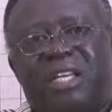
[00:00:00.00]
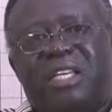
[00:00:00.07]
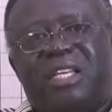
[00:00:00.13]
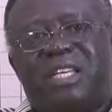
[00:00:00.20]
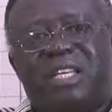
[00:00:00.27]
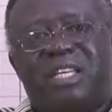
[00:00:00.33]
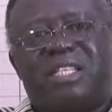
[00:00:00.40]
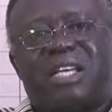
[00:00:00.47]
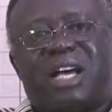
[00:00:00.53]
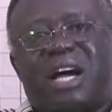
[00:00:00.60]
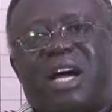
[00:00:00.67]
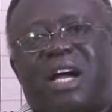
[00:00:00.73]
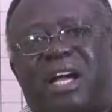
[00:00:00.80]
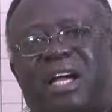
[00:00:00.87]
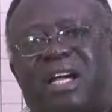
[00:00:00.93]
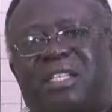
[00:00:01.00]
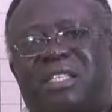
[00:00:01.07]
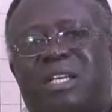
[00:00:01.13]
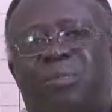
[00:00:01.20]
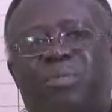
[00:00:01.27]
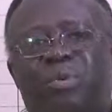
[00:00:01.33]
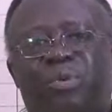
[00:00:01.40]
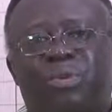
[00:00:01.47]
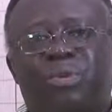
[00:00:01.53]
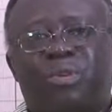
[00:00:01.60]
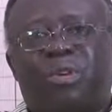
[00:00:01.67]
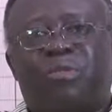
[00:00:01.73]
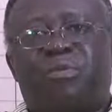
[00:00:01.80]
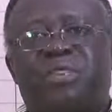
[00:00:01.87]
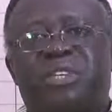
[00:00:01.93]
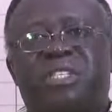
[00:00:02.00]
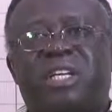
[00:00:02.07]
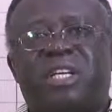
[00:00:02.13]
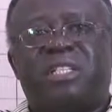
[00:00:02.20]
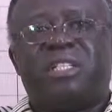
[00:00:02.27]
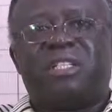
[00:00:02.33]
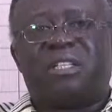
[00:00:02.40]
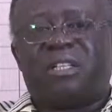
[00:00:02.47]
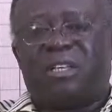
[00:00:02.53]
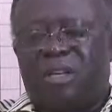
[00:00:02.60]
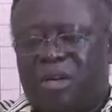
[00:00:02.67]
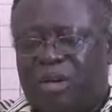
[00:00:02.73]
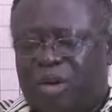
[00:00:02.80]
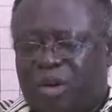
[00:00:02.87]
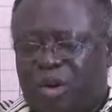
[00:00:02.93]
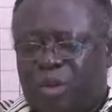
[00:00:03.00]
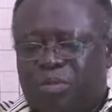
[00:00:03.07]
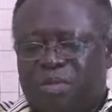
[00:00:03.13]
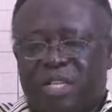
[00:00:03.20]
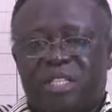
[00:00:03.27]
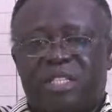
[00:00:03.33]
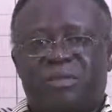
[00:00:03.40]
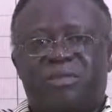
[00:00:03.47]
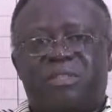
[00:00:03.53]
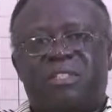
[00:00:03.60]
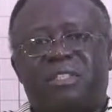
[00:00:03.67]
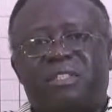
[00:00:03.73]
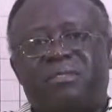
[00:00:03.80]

These are examples of research objectives.